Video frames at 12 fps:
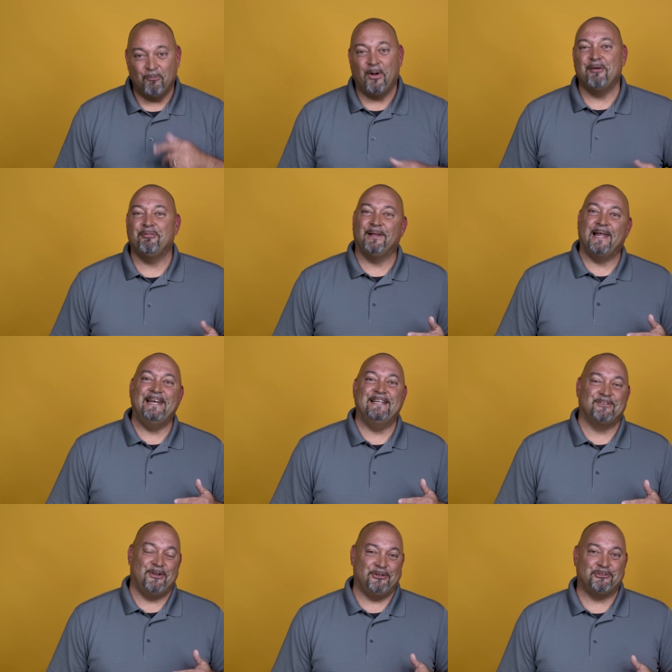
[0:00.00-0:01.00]
And one of the
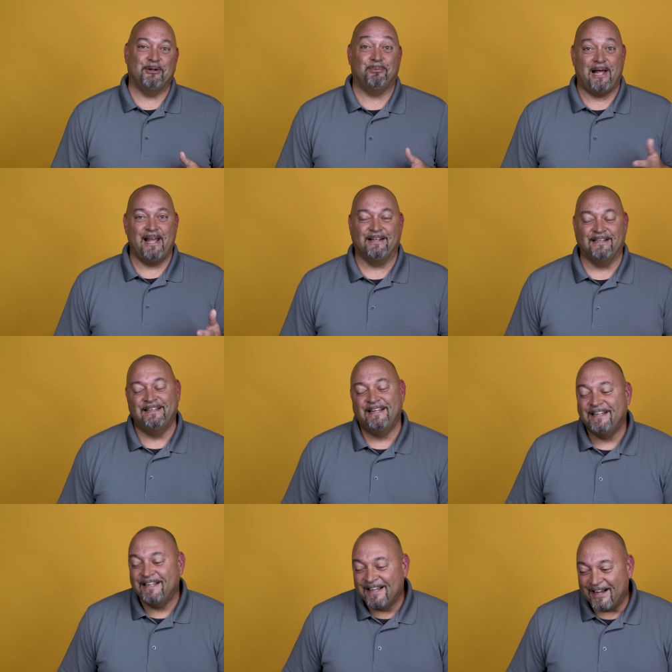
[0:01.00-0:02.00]
ladies on the trip, Lila,
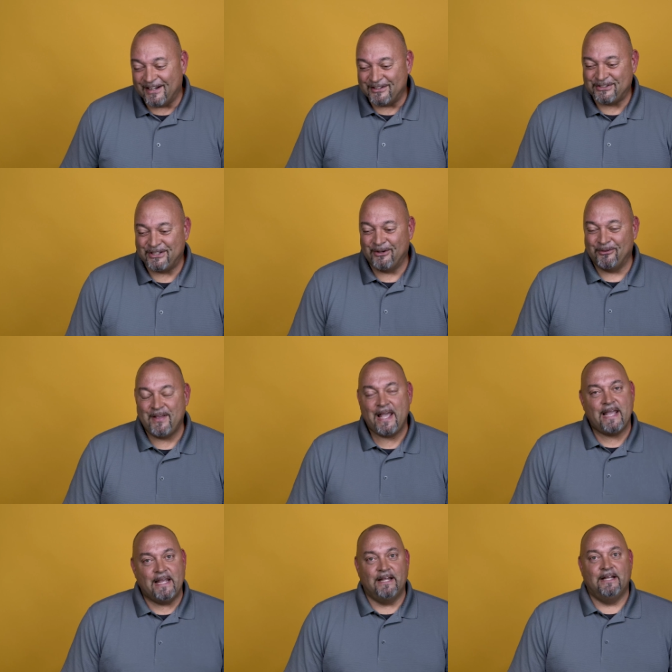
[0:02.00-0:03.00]
uh, she goes,
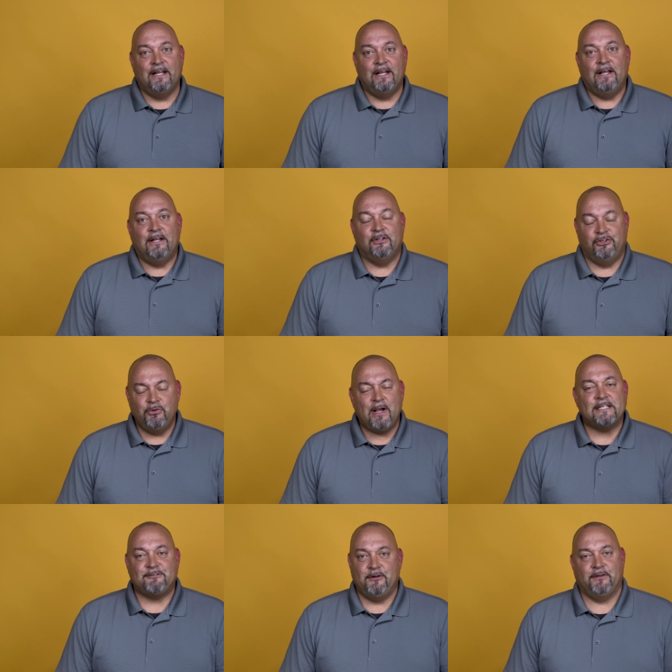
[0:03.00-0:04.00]
Hey, did you
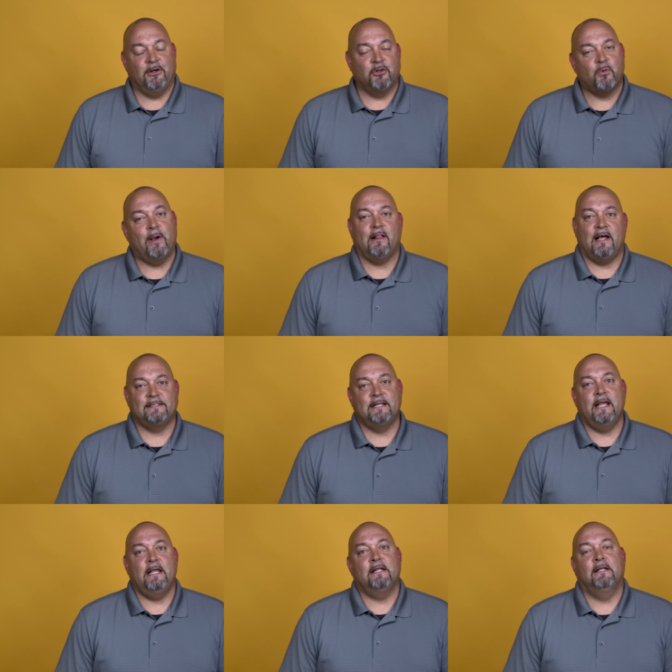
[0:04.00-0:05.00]
guys feel the earthquake last
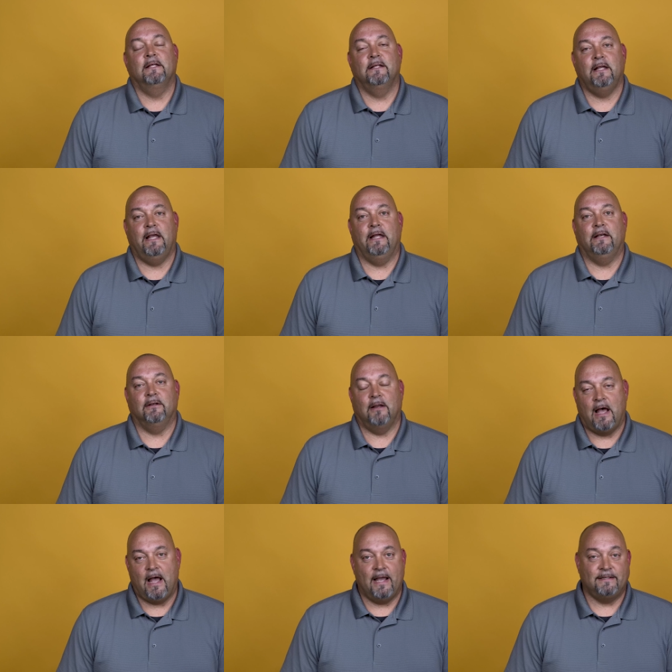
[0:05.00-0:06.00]
night? And
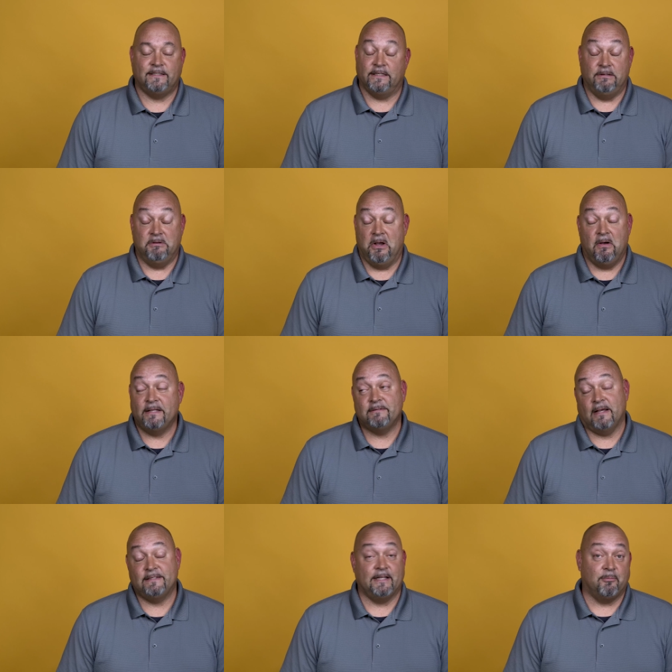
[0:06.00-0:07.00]
I, I said, No, I,
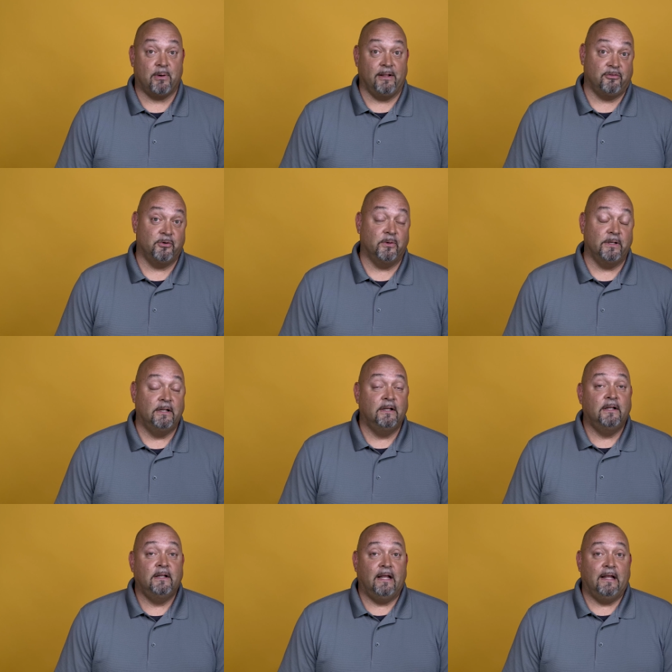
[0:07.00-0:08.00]
I slept right through it.
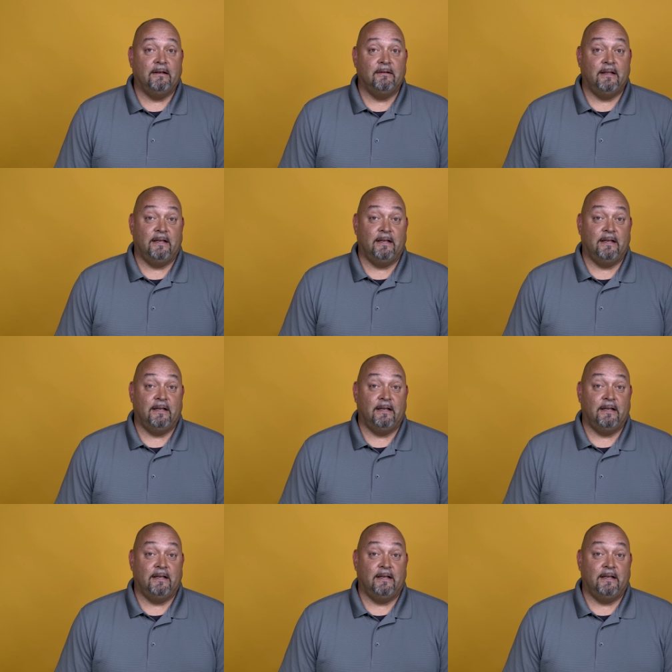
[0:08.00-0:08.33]
And